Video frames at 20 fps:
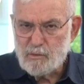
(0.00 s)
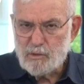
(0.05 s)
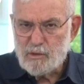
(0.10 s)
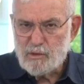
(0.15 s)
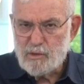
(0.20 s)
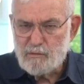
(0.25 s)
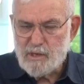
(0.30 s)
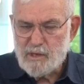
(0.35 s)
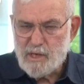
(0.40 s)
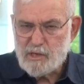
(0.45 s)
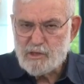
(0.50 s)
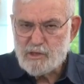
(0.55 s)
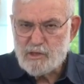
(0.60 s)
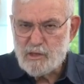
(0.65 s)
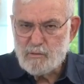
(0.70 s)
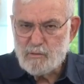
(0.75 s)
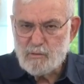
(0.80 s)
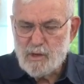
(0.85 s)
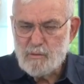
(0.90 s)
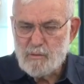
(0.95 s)
what the
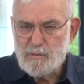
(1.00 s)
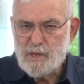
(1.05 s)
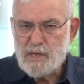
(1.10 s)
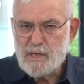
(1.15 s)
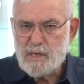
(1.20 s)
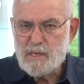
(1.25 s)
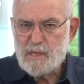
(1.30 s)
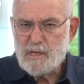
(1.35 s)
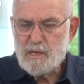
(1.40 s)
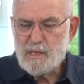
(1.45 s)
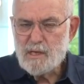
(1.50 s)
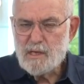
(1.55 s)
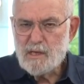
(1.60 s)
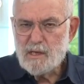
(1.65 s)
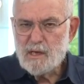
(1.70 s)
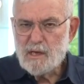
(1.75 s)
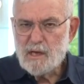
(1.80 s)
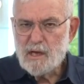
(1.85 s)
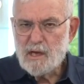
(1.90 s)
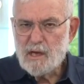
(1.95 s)
reaction will be.
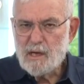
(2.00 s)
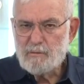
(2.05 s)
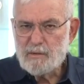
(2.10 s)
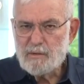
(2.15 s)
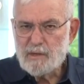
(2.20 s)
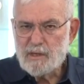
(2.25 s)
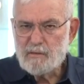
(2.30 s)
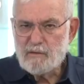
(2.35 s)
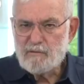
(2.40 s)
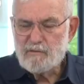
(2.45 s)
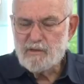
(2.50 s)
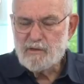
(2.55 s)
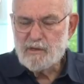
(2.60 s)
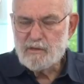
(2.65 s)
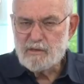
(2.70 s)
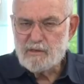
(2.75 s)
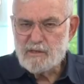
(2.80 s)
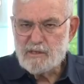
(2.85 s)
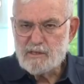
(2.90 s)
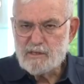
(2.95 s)
Um, and if
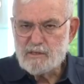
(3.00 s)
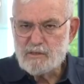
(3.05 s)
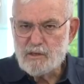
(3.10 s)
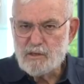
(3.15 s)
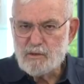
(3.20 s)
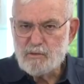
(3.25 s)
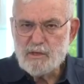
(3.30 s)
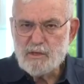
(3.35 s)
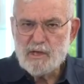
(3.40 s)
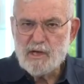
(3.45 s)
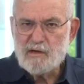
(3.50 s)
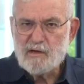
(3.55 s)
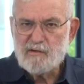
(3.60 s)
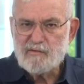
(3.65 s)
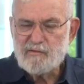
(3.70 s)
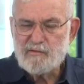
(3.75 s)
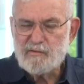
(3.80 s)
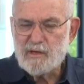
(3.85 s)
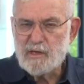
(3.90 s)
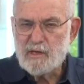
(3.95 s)
there is no
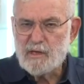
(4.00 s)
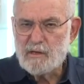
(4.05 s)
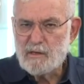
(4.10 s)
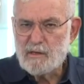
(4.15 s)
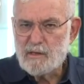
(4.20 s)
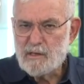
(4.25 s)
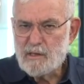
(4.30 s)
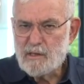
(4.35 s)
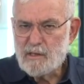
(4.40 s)
enough uh,